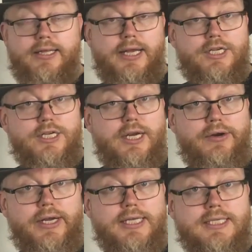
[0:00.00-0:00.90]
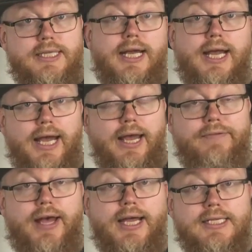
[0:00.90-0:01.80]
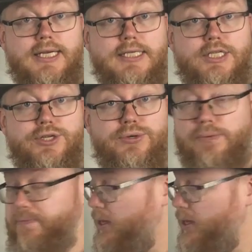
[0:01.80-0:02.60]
dictionaries that I have access to,